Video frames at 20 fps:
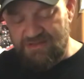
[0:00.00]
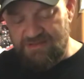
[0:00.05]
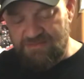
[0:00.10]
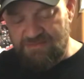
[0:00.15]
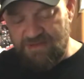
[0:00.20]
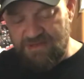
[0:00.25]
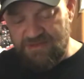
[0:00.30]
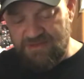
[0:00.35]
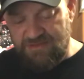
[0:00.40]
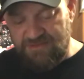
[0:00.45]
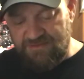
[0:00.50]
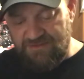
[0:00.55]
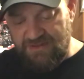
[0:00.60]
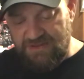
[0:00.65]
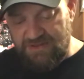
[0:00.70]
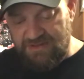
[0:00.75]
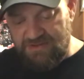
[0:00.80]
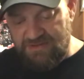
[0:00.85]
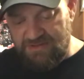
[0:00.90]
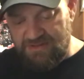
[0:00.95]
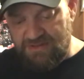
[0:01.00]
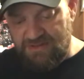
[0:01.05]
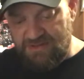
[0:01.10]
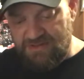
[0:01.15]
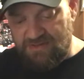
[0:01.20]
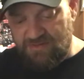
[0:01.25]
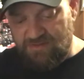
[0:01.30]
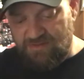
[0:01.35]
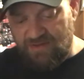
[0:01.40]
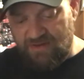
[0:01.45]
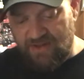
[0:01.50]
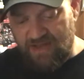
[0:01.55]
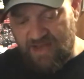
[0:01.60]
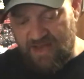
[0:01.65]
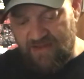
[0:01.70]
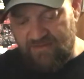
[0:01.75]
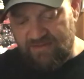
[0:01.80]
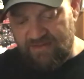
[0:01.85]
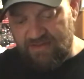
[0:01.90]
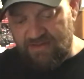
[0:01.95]
special features disc worth
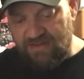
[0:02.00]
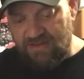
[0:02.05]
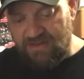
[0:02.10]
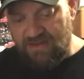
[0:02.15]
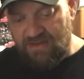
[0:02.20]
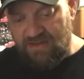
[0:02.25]
having.